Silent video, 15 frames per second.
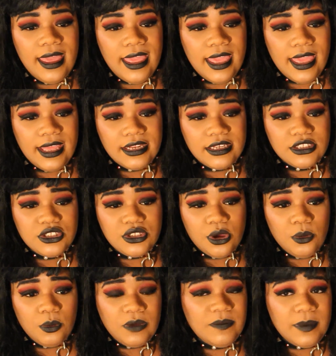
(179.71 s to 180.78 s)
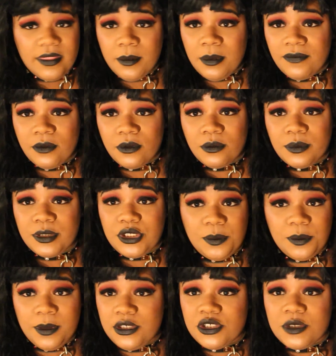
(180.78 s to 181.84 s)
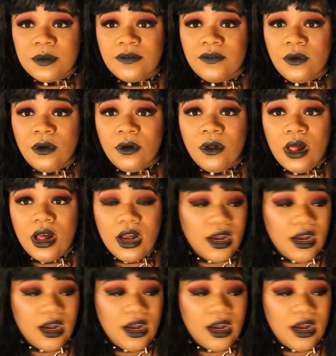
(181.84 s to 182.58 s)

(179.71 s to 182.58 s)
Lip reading: And so we've been there before, we pictures before.